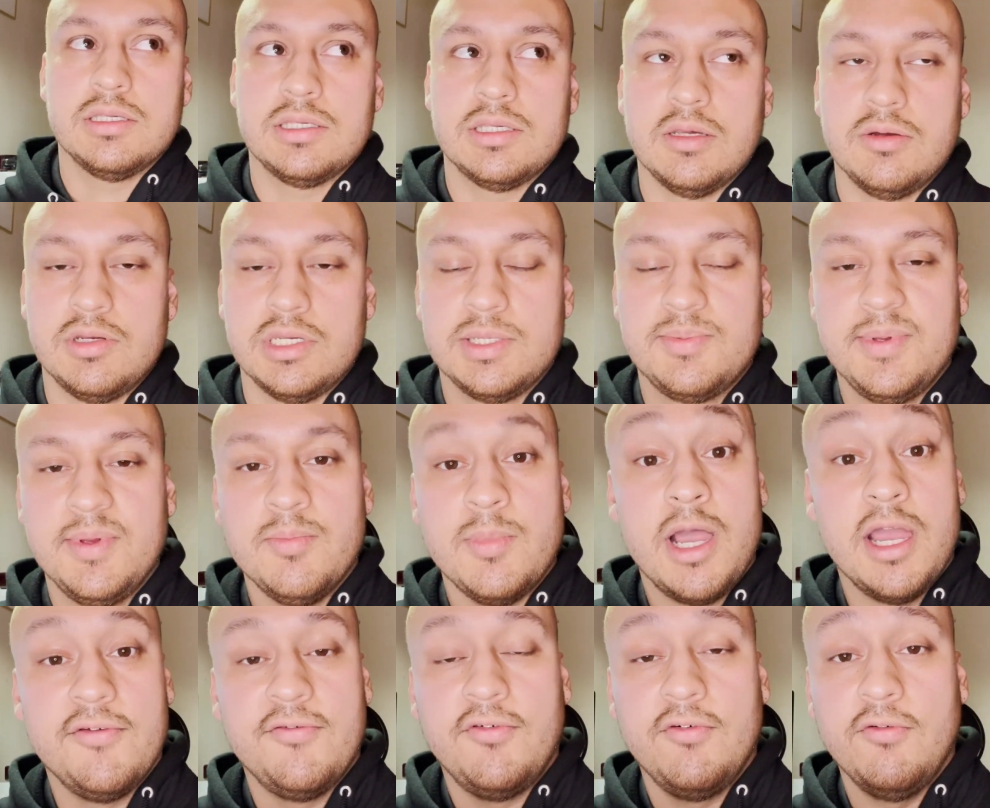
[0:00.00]
So just be
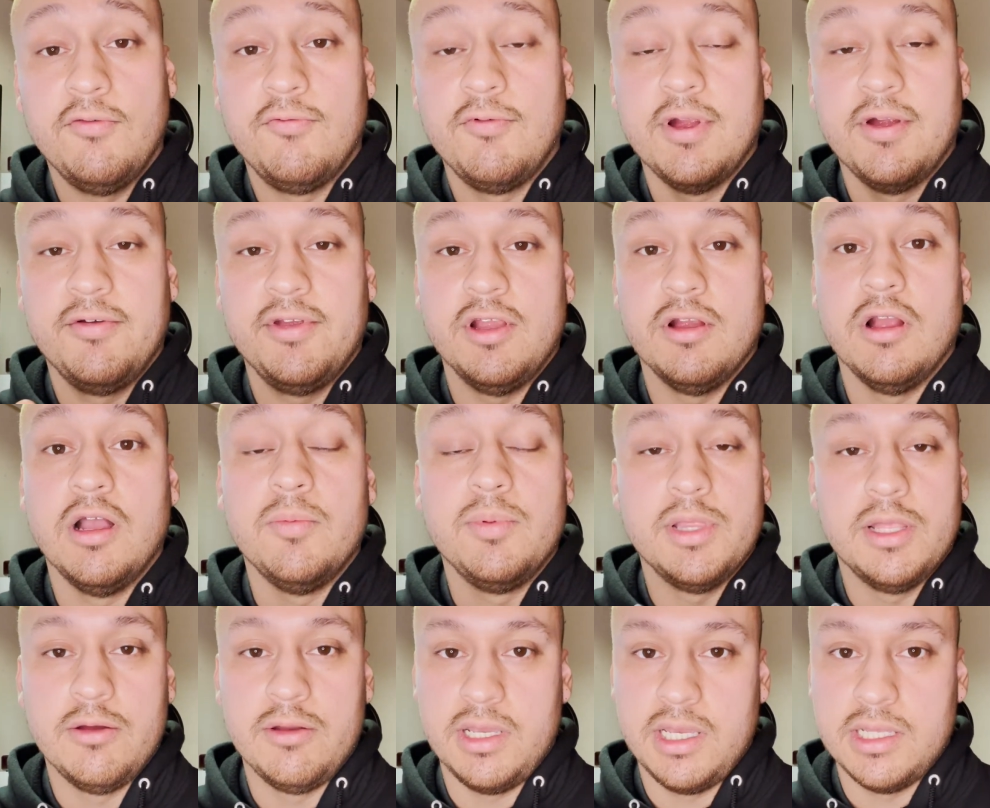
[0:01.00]
mindful of where you're
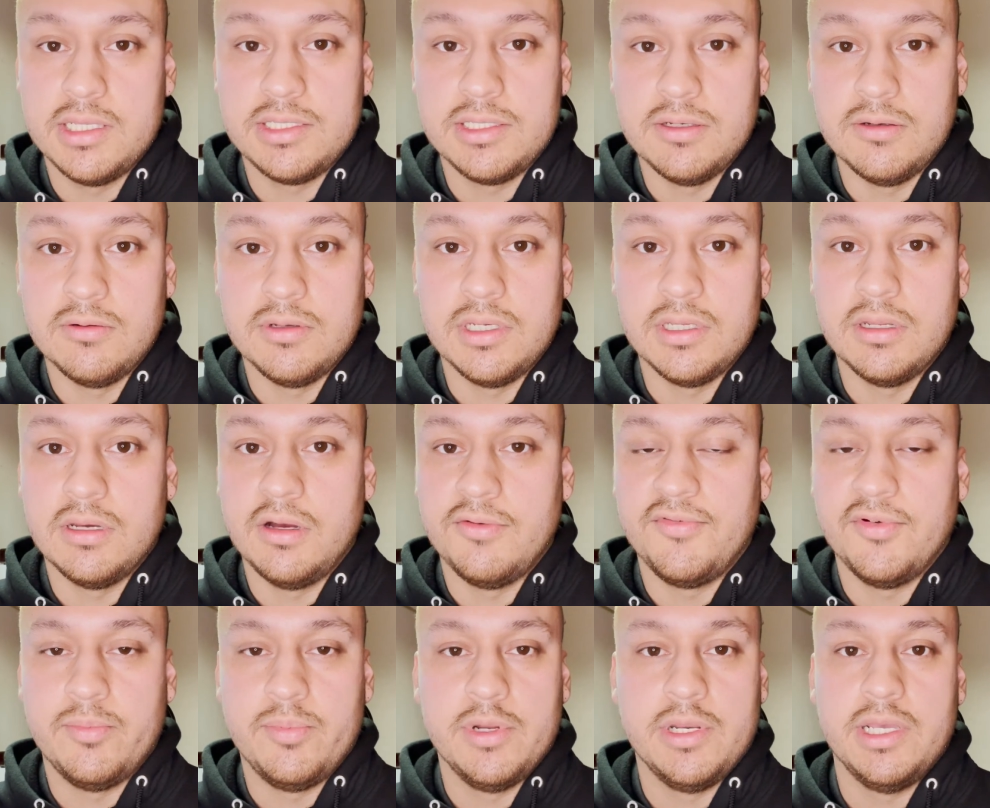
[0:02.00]
uploading it to, you know,
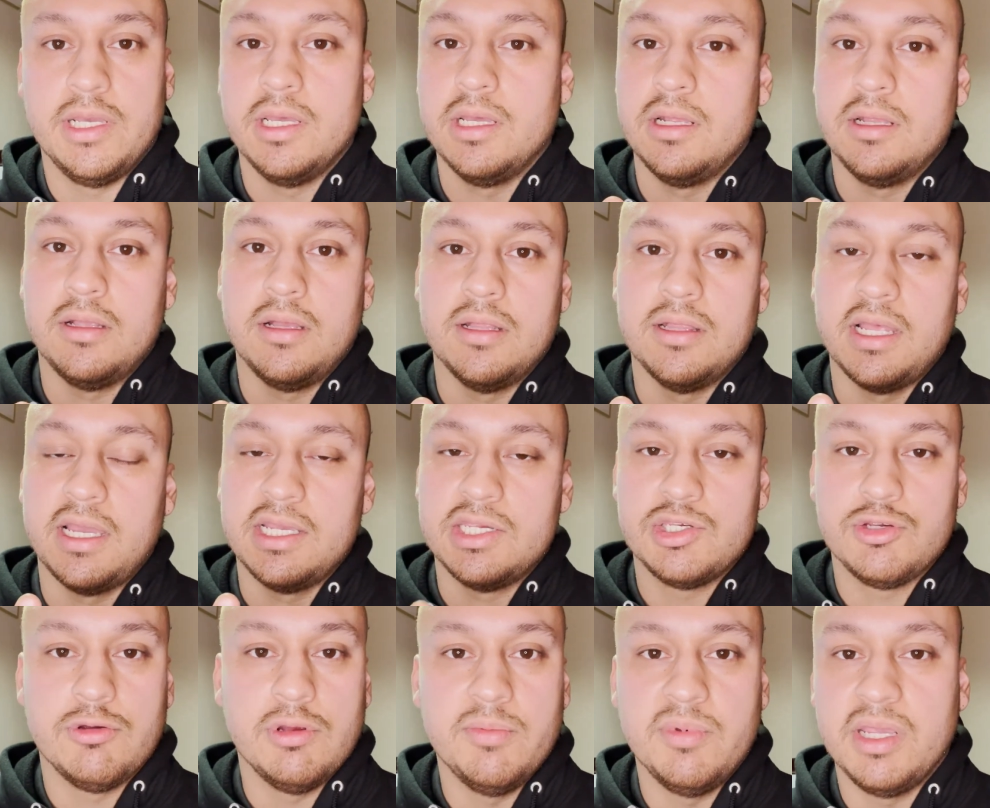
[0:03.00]
if you're putting it on like
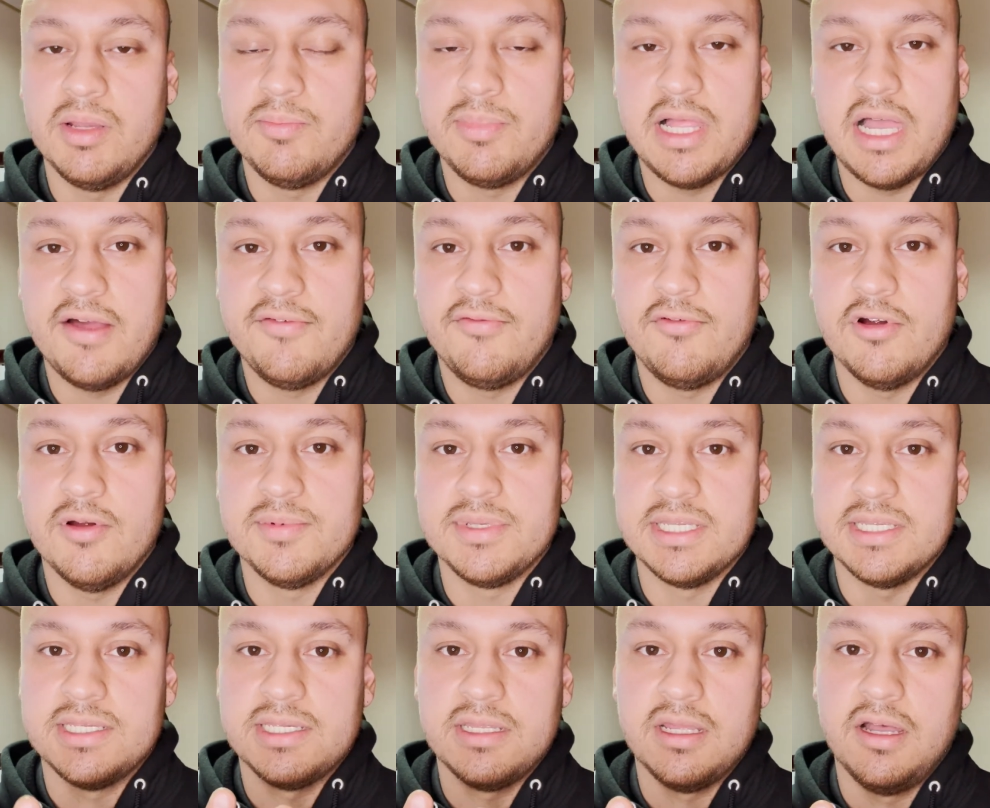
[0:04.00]
streaming platforms
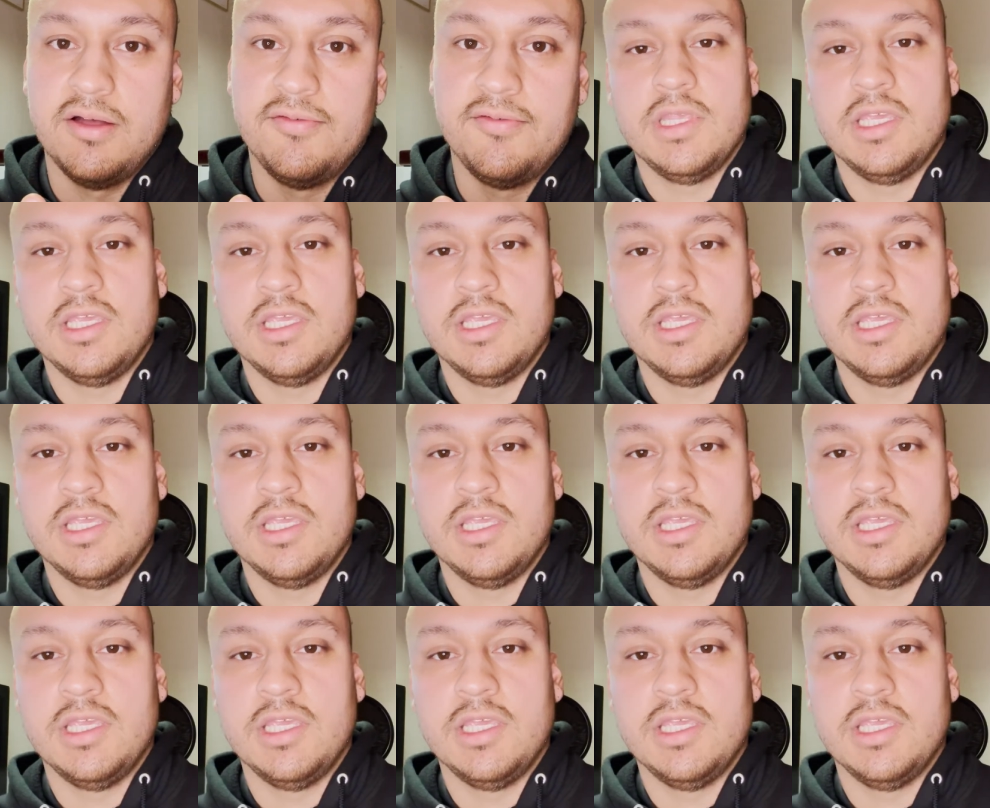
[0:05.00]
and stuff.